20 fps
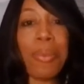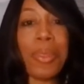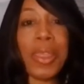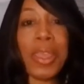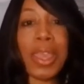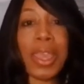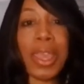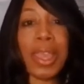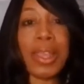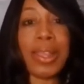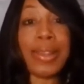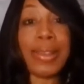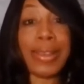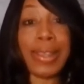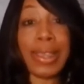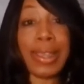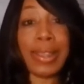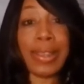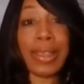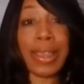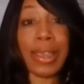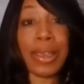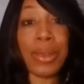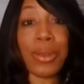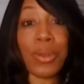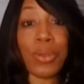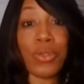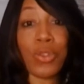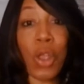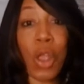The
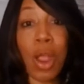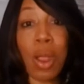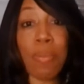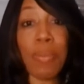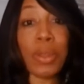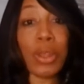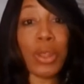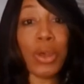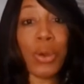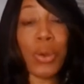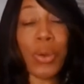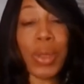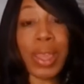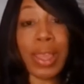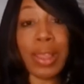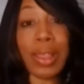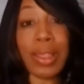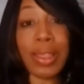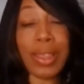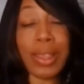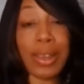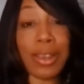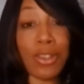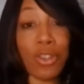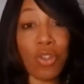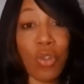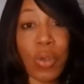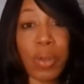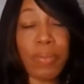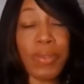details are below in the
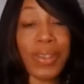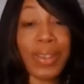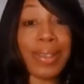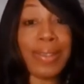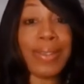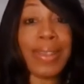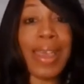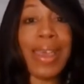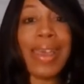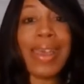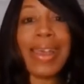descriptions.